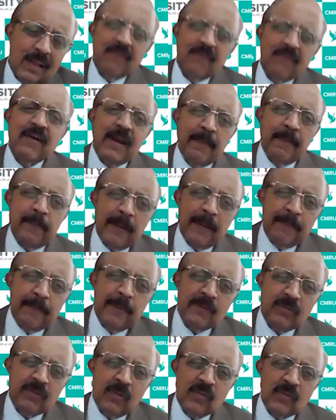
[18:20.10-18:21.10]
The very
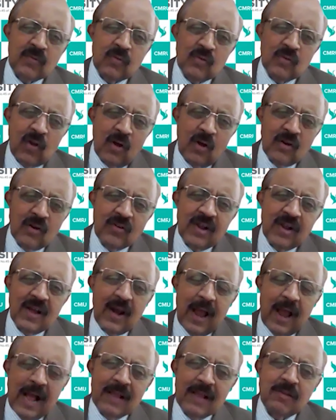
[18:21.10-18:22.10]
purpose of
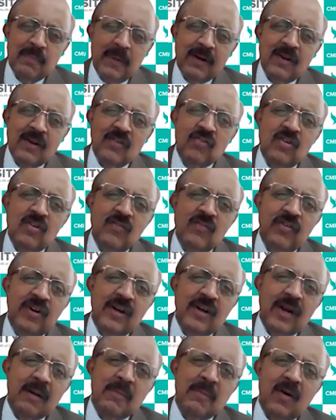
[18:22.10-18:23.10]
sociological aspect is
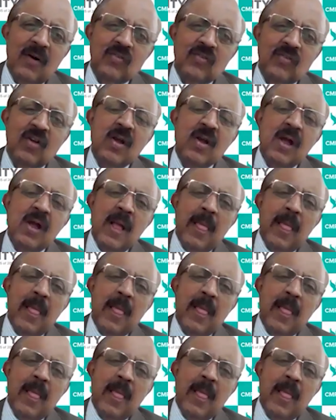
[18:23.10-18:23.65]
defeated because